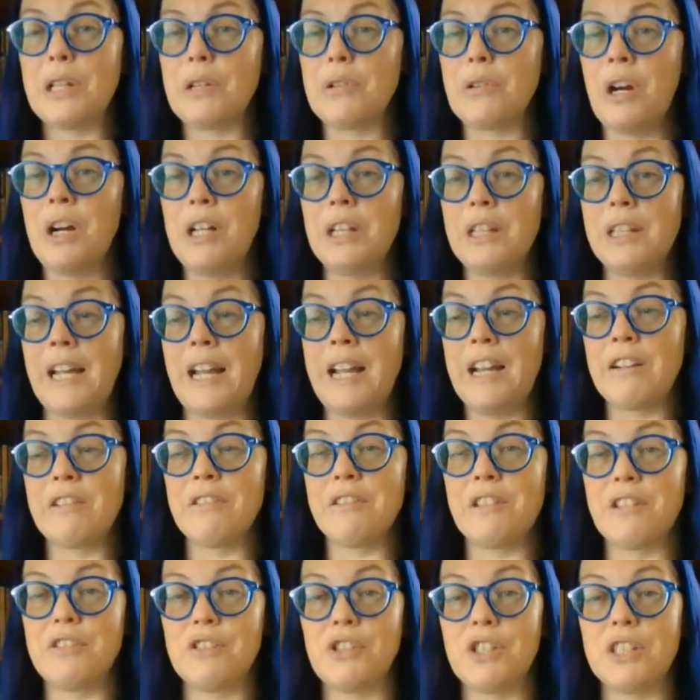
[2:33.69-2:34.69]
They're not
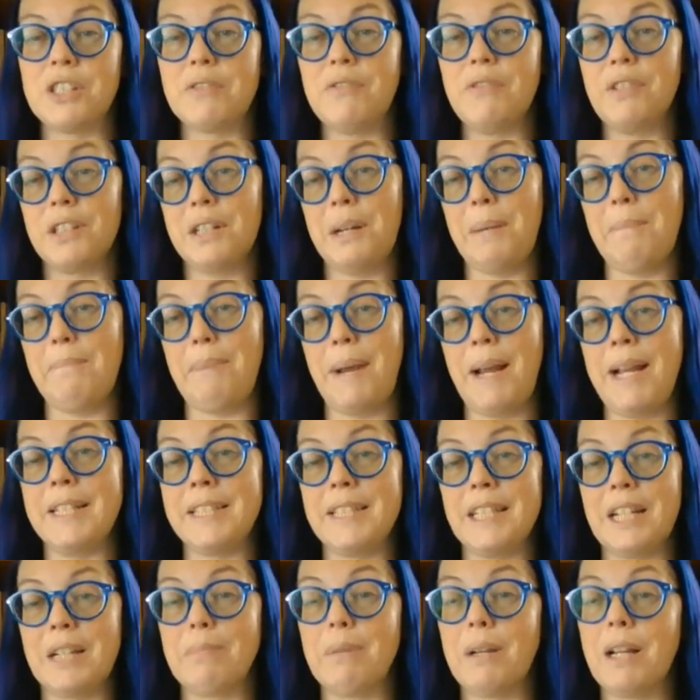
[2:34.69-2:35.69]
layered. They're just very
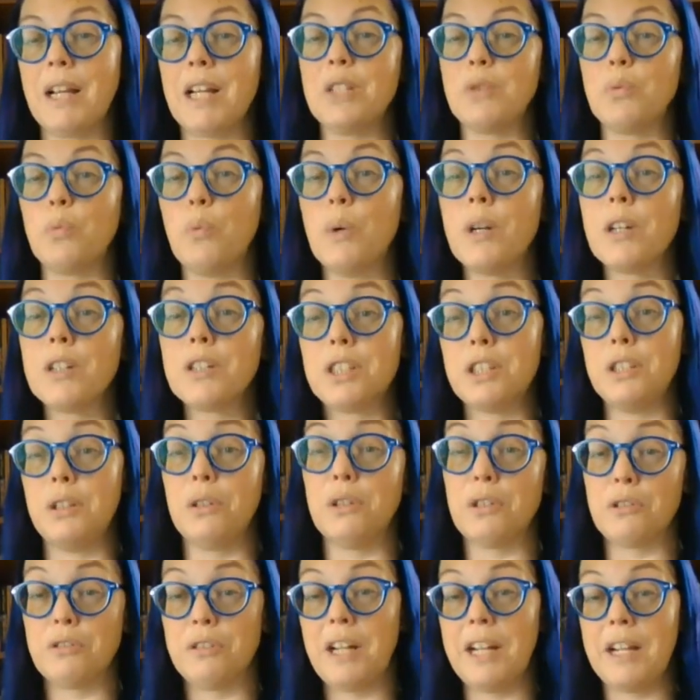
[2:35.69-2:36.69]
basic because we're
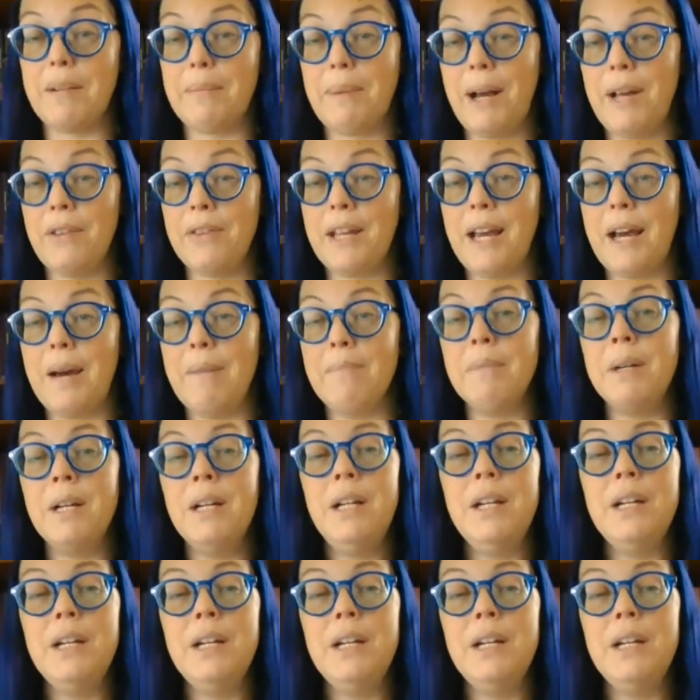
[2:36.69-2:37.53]
still learning about them.